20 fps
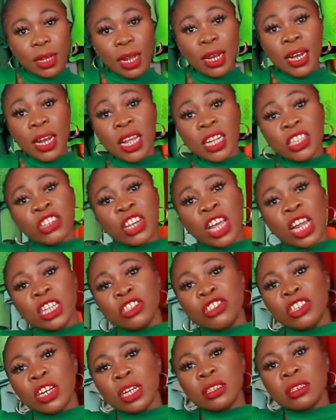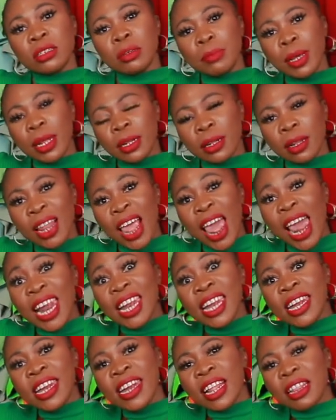Ladies and gentlemen,
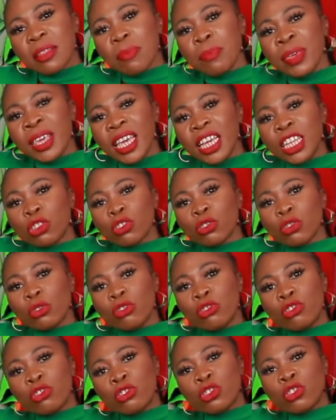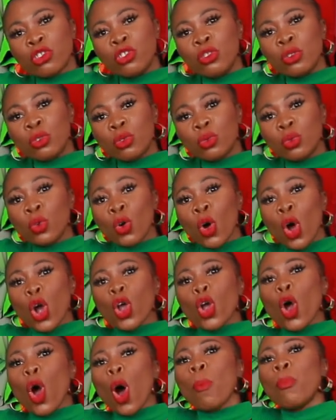let me introduce you to
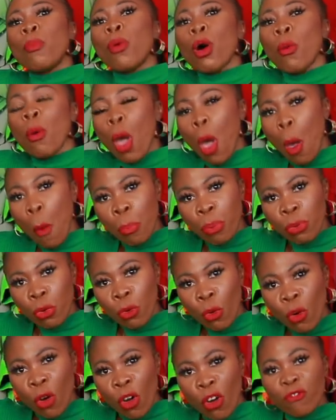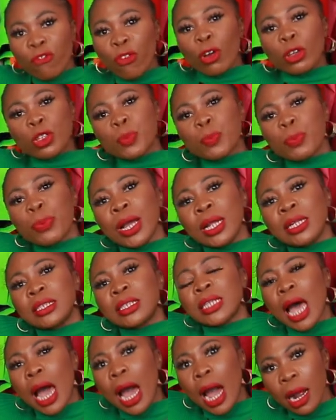cobalt blue for
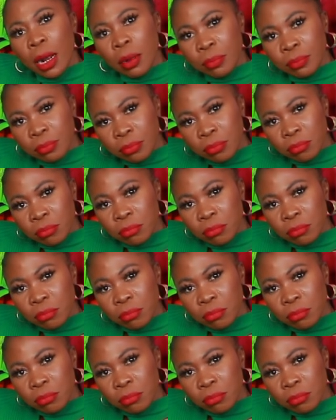springtime.